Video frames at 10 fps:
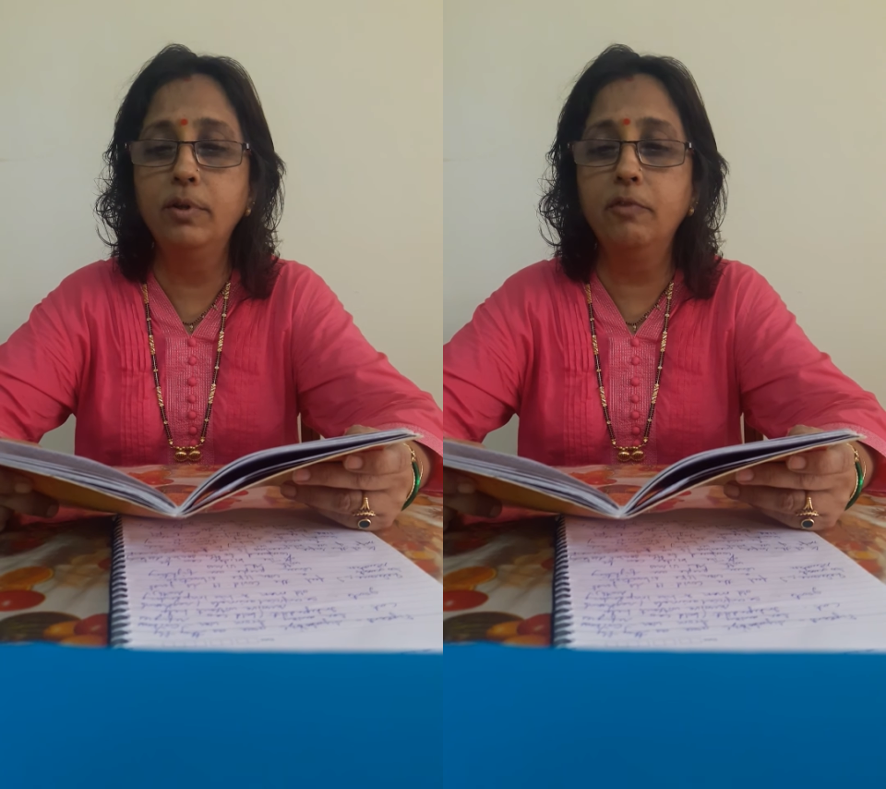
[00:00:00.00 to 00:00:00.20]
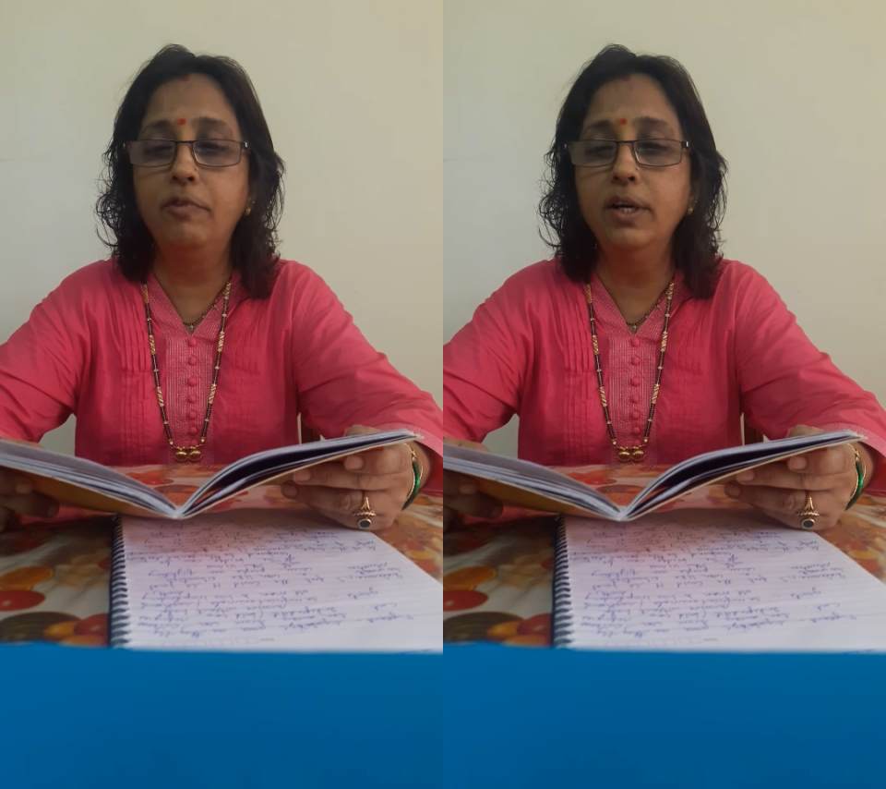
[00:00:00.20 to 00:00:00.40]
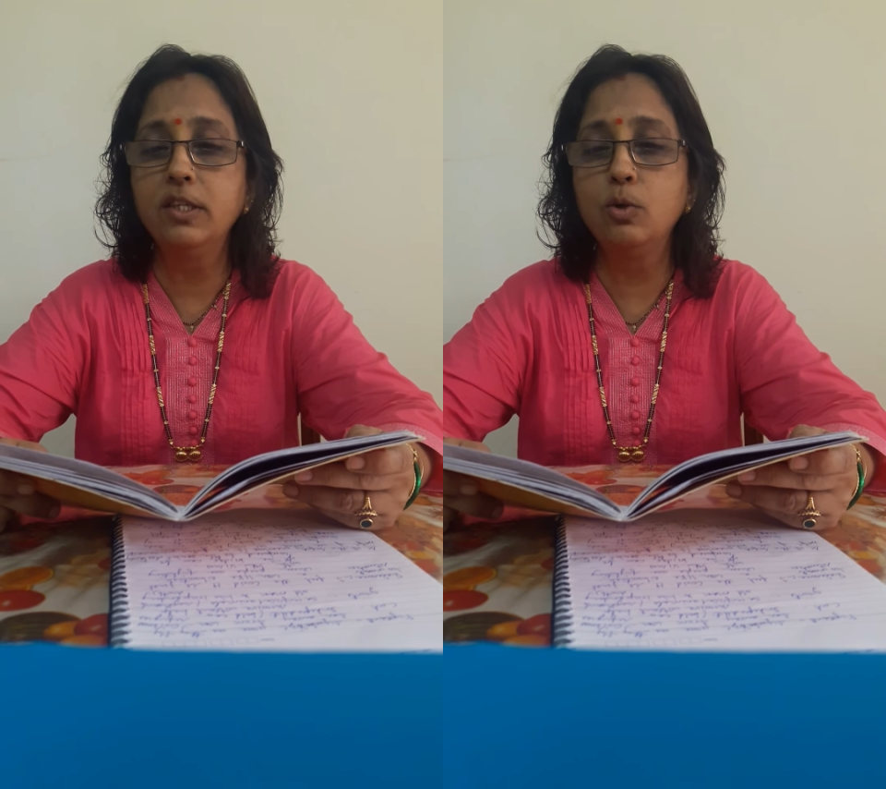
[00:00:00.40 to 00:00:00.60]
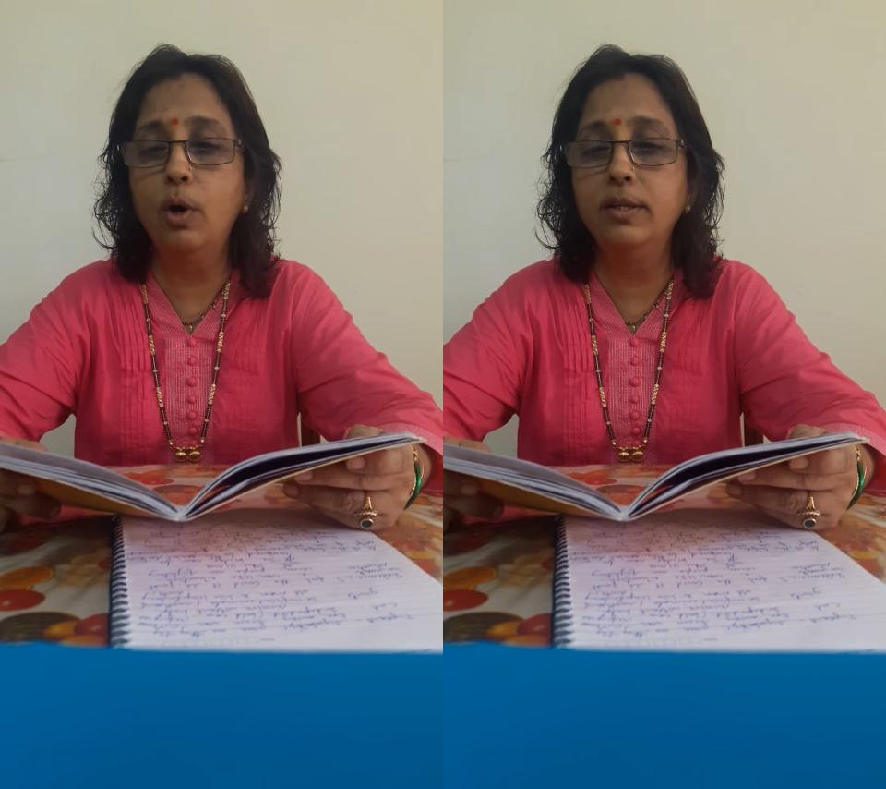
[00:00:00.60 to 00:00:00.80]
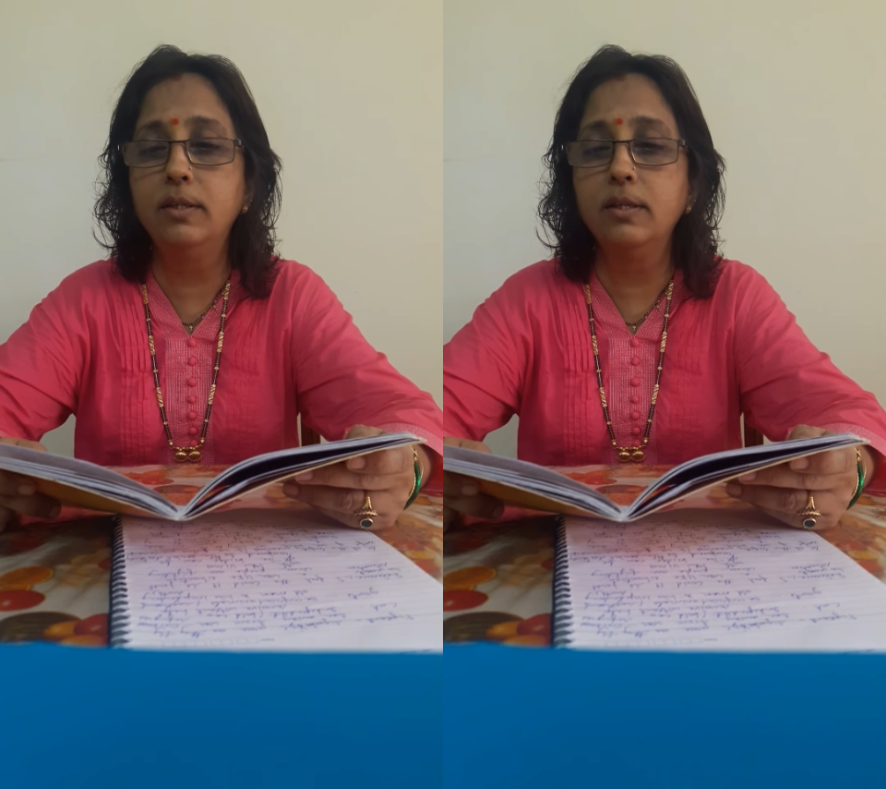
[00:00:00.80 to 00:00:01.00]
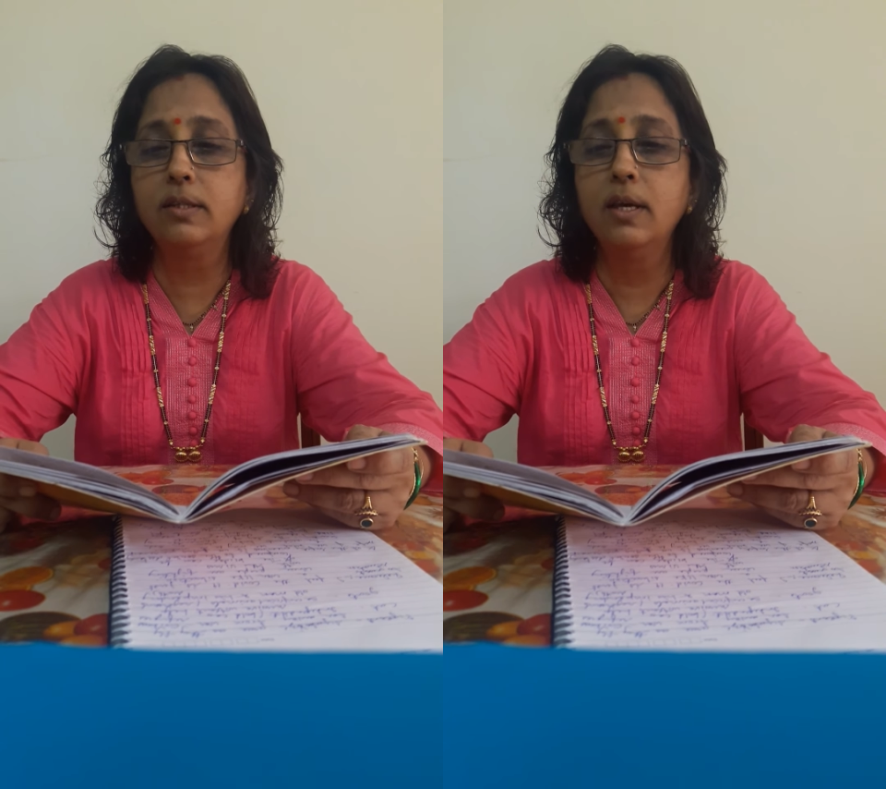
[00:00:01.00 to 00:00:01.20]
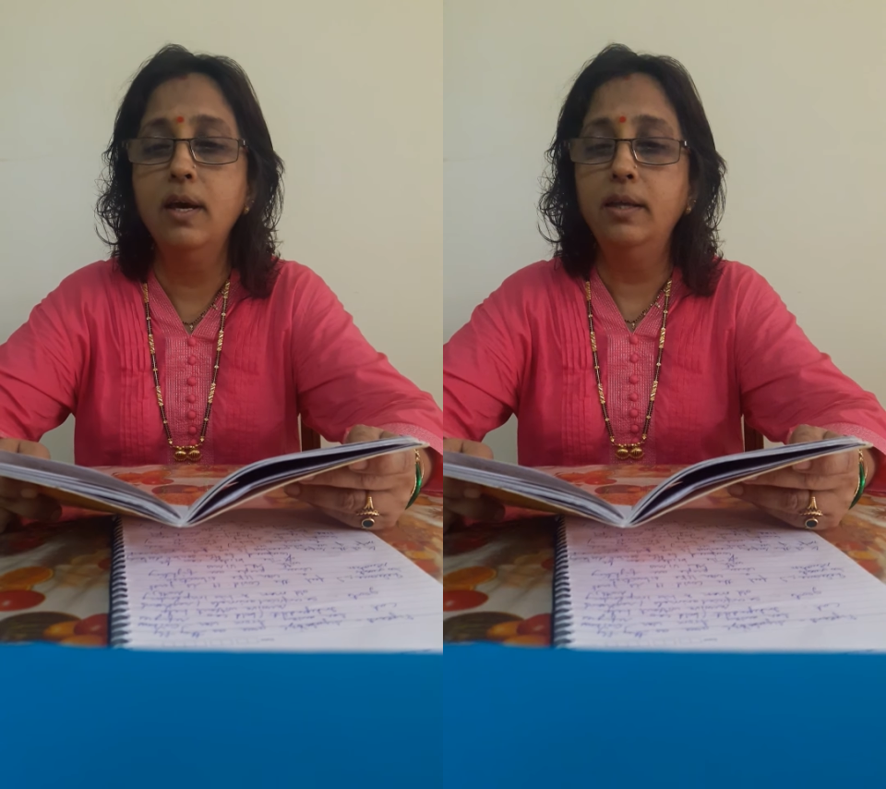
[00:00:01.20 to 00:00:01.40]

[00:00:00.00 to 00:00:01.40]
for the first noises